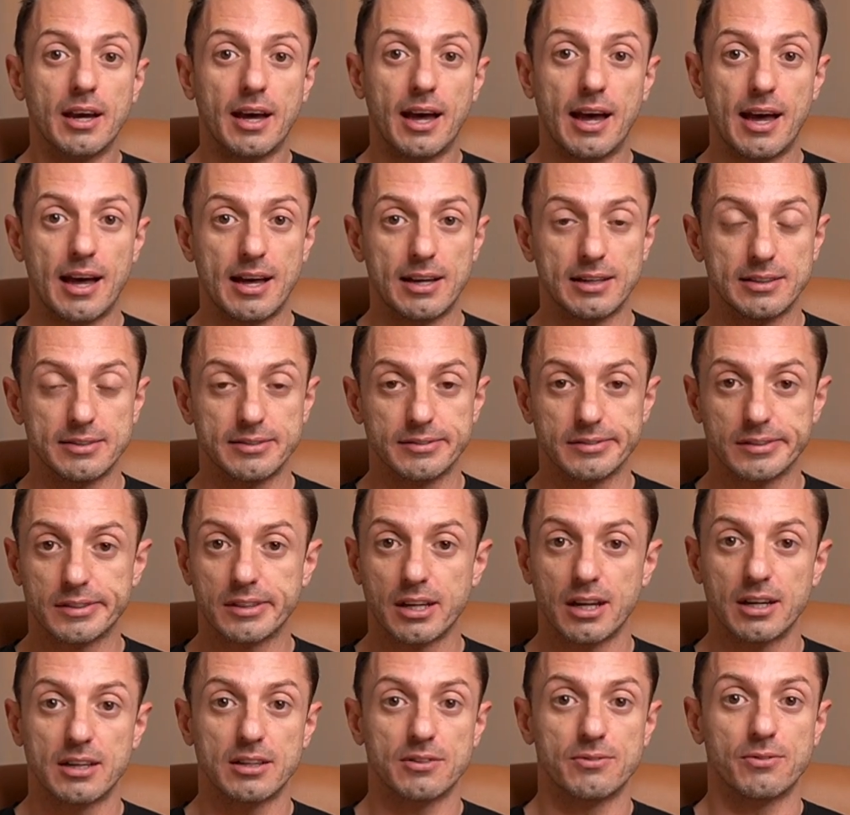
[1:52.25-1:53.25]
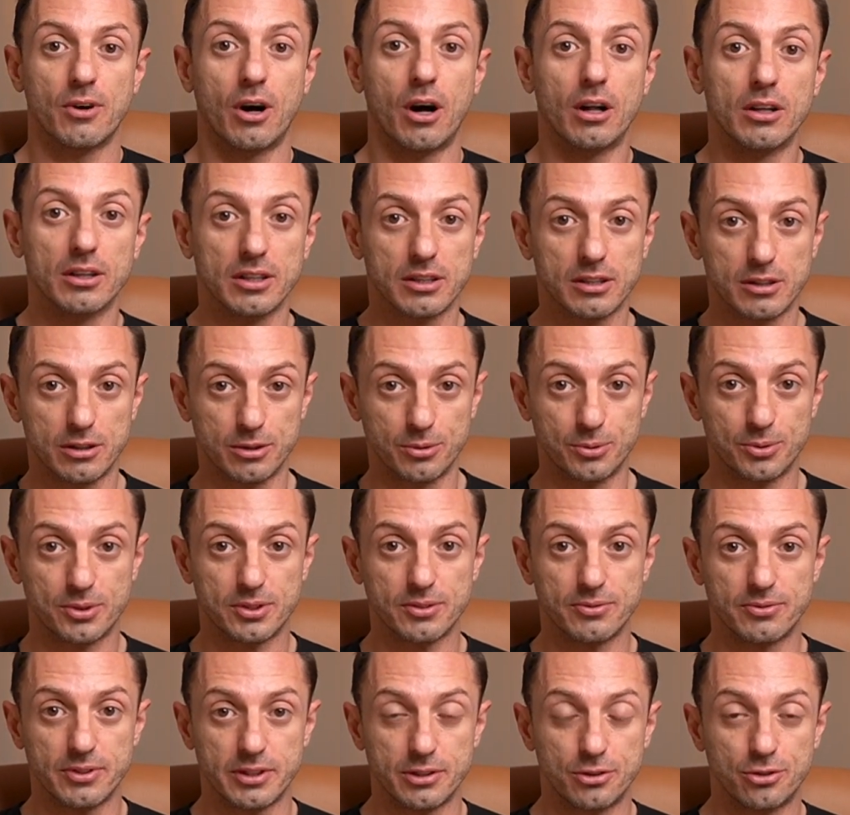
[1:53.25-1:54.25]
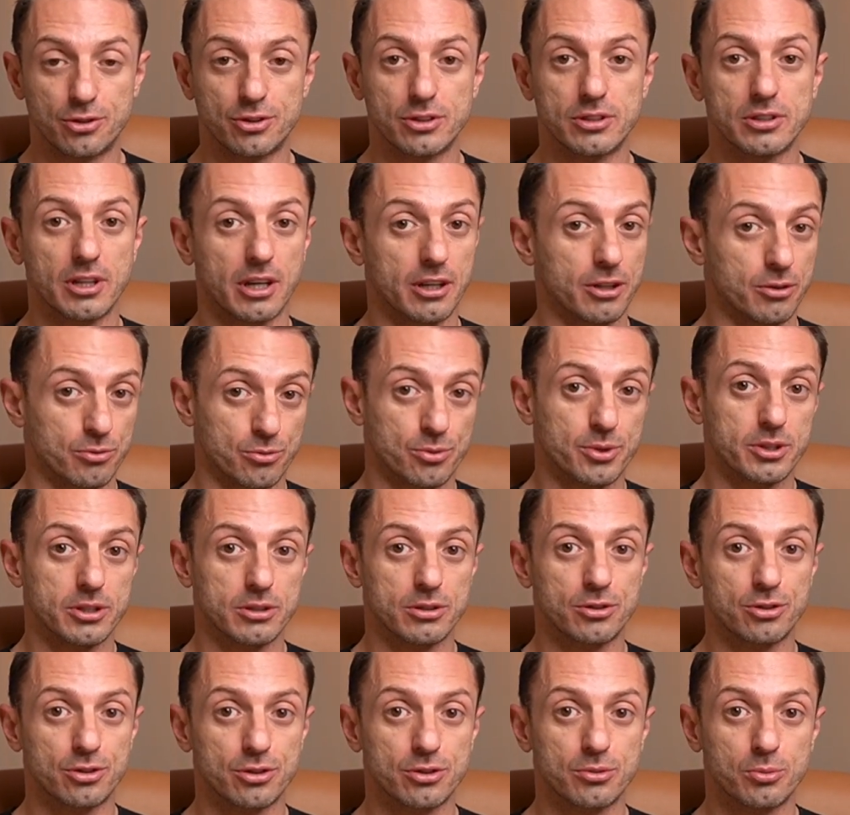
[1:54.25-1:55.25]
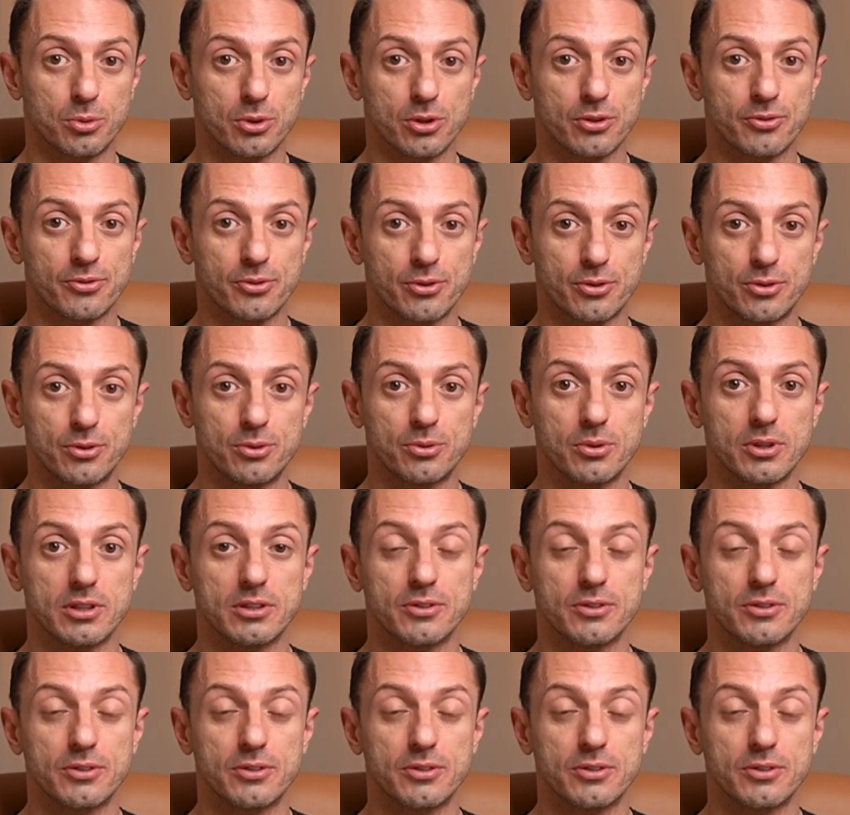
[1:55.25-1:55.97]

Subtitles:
and kind of all-inclusive engine, Unreal should work for you.